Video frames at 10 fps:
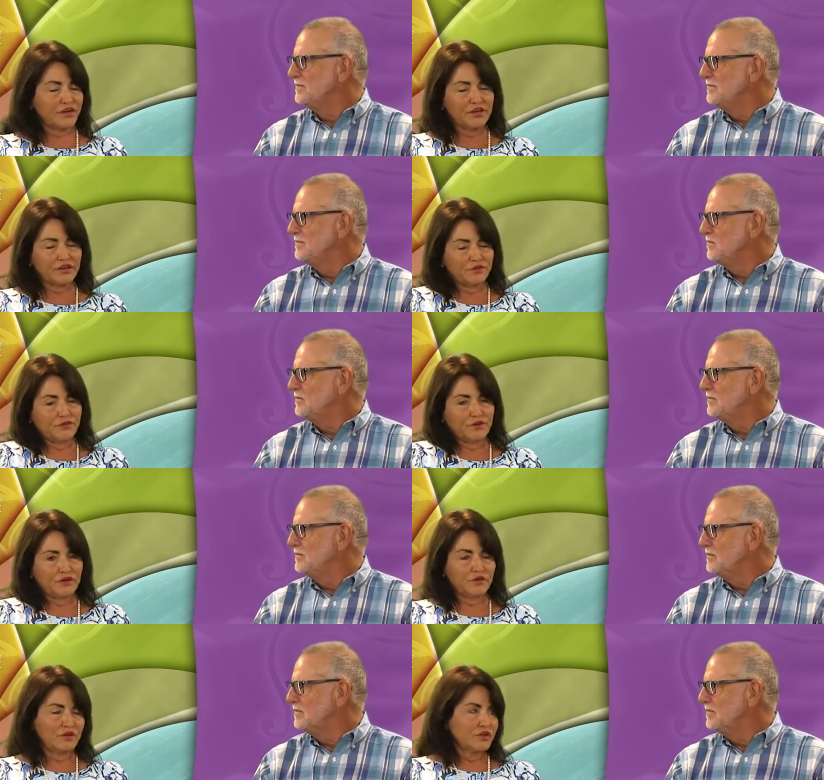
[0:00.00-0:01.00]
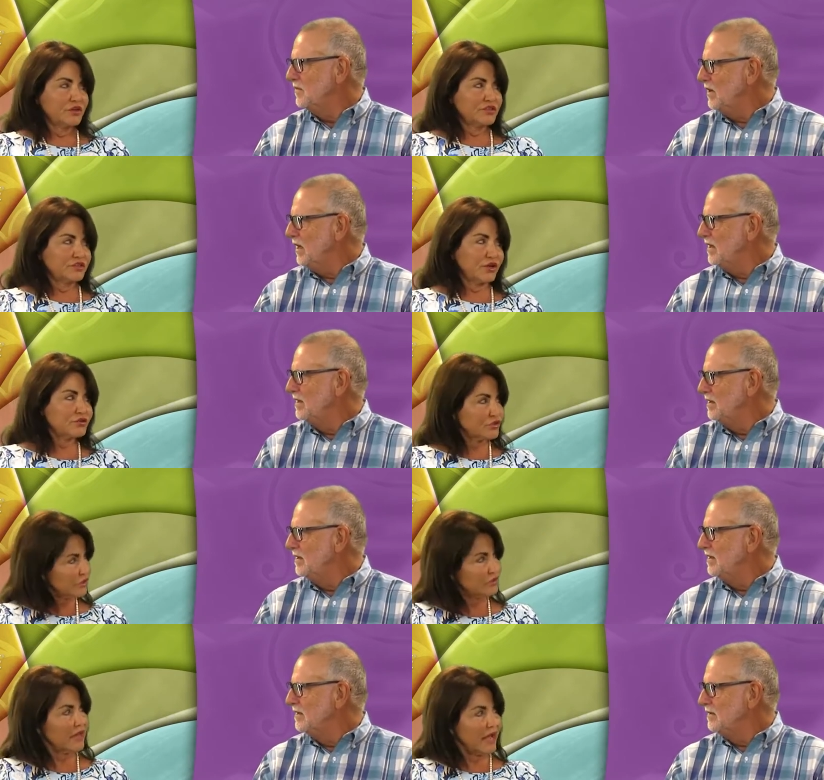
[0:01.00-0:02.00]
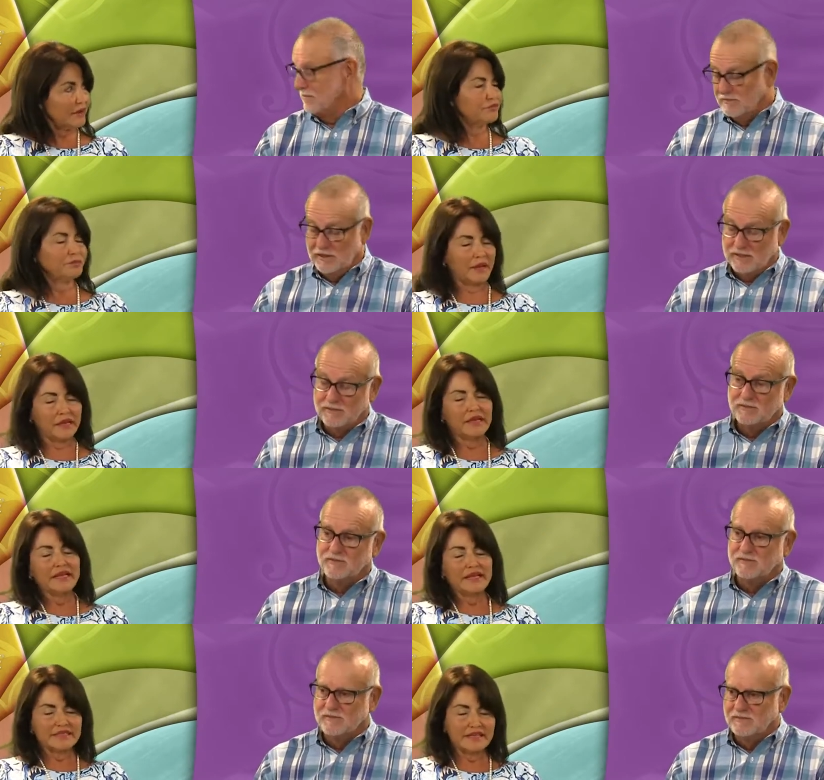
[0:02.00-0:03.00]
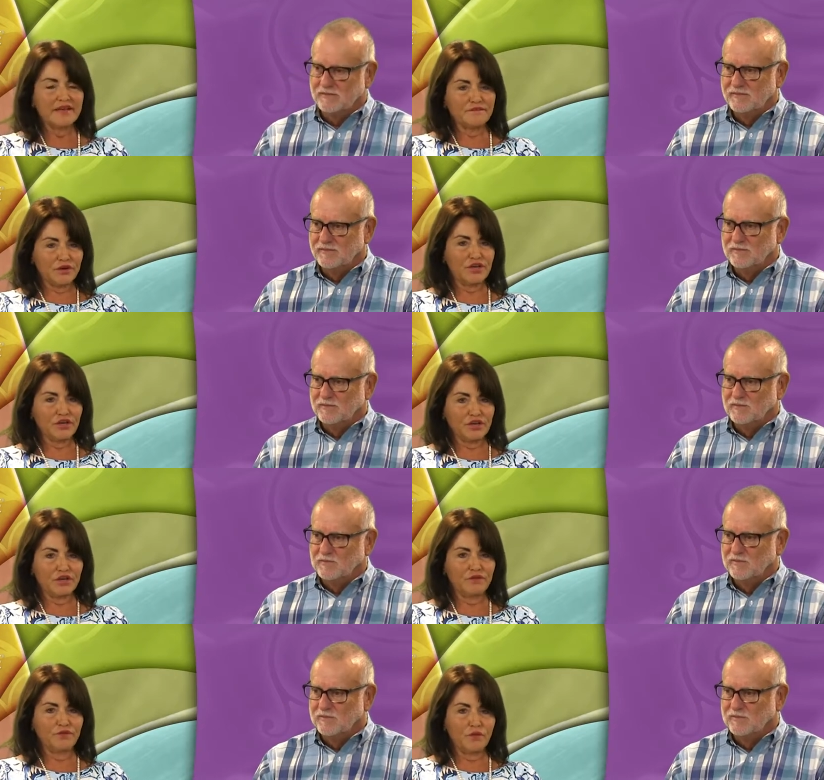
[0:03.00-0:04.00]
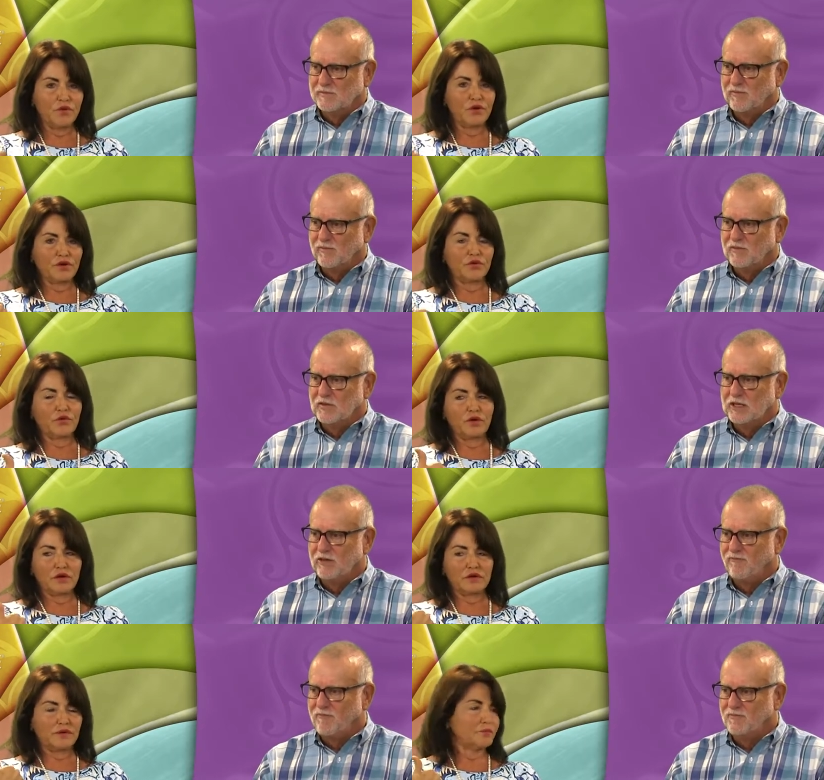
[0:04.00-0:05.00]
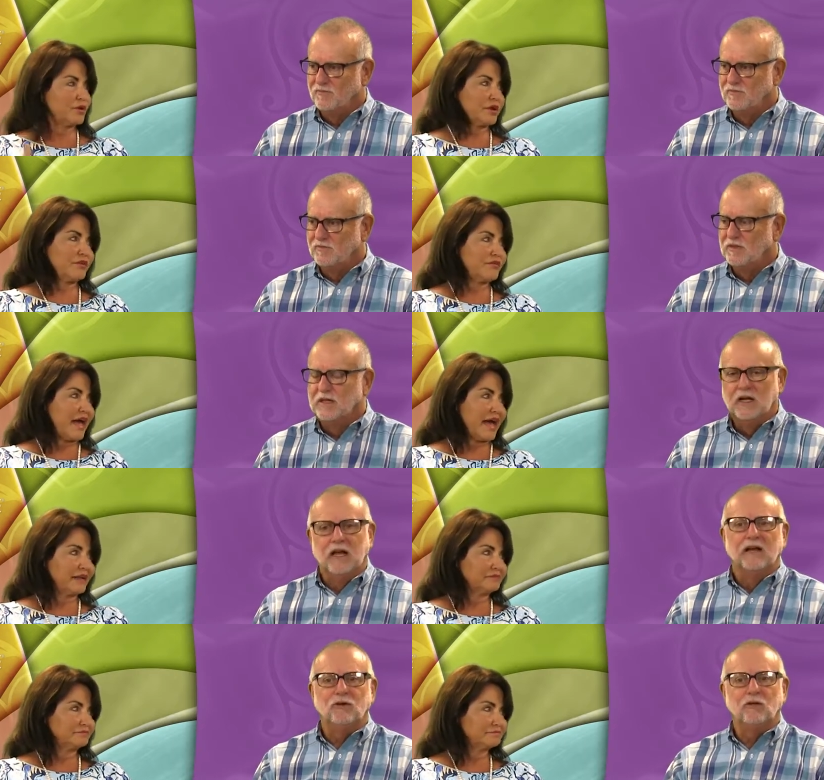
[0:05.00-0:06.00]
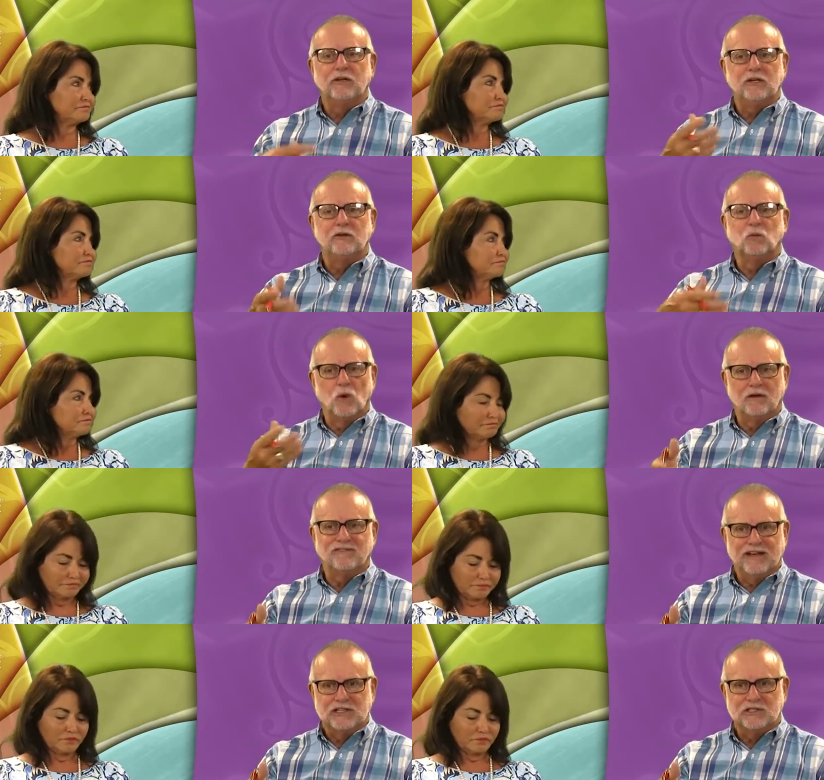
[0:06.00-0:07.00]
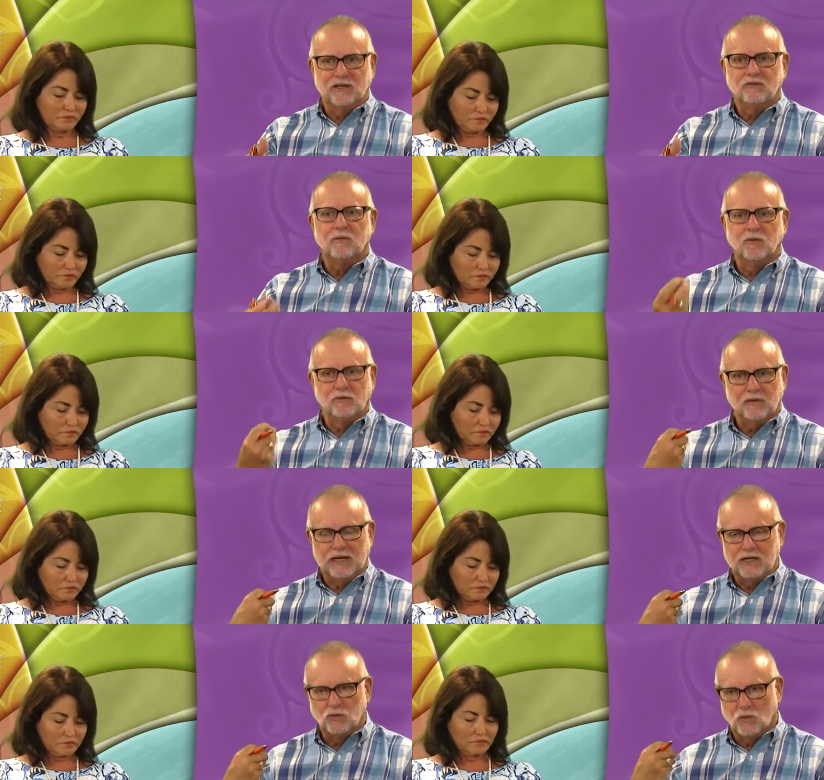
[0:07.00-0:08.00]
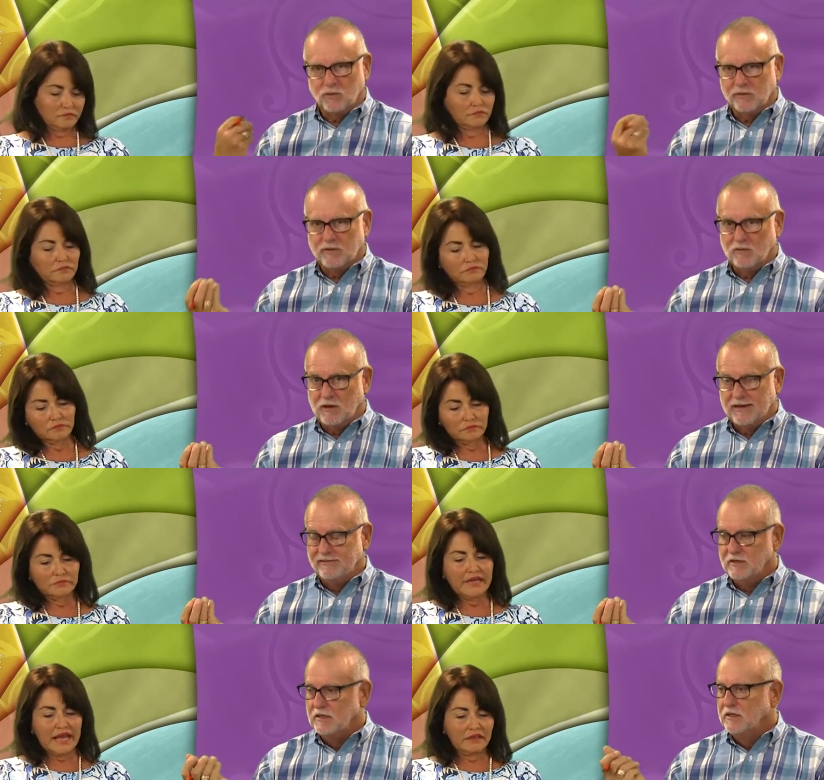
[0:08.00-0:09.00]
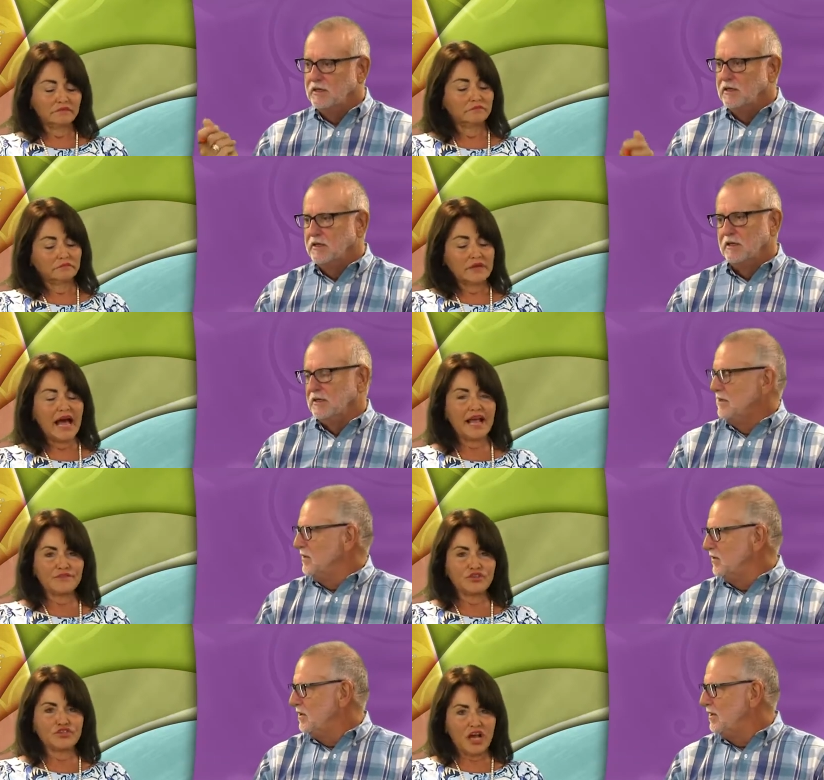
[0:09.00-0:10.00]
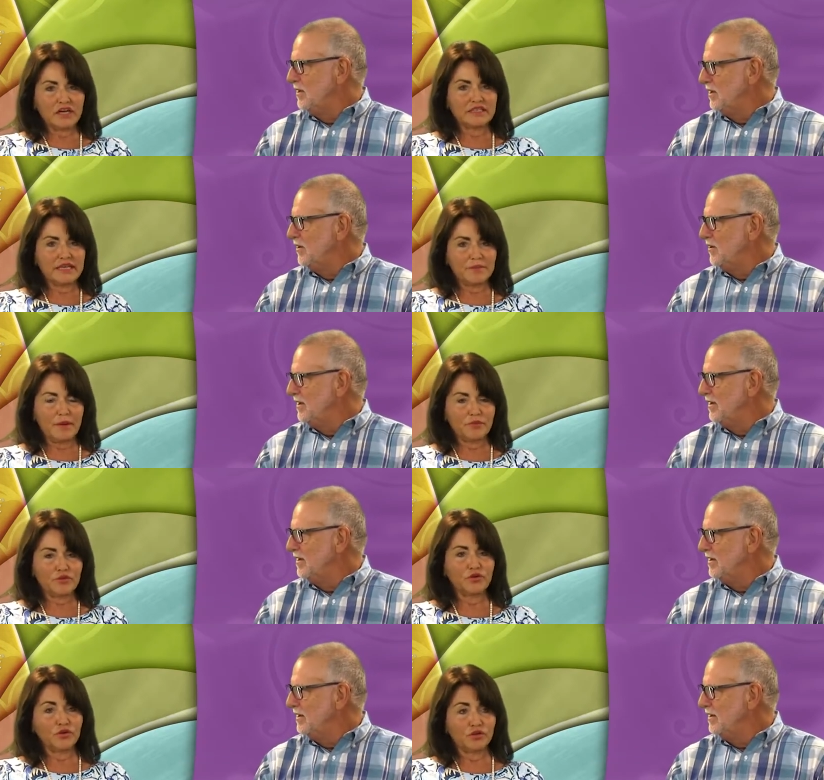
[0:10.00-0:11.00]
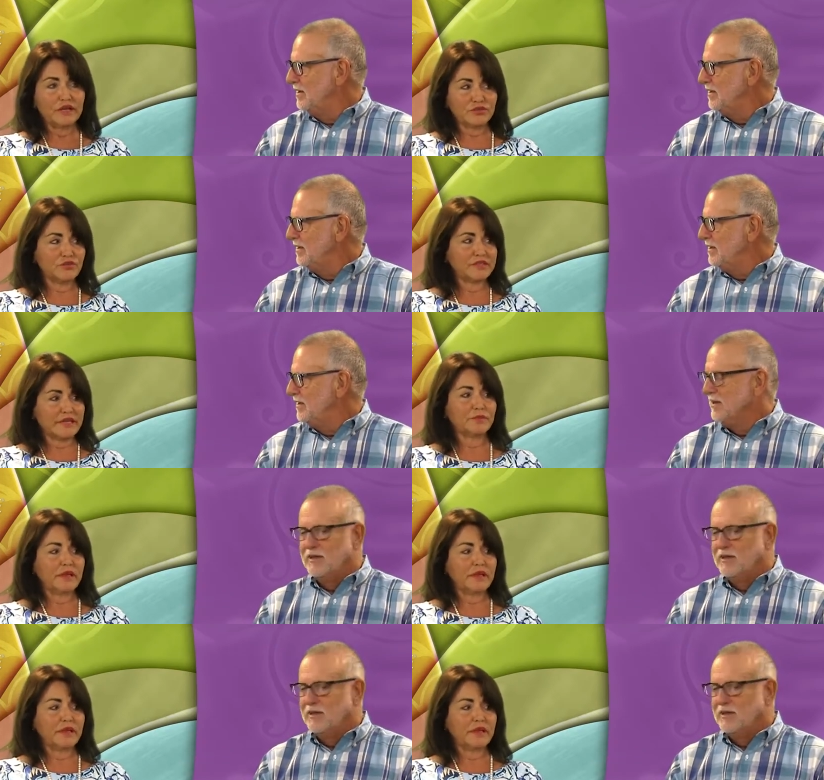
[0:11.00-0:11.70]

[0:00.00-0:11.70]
Speaker 1: very good for your yeah. social life, but is not very good for your burning fat.
Speaker 2: If you don't think you can walk fast enough, come over to my house, walk with my wife.
Speaker 1: Yeah. I have to jog to keep up with her, and her legs are the same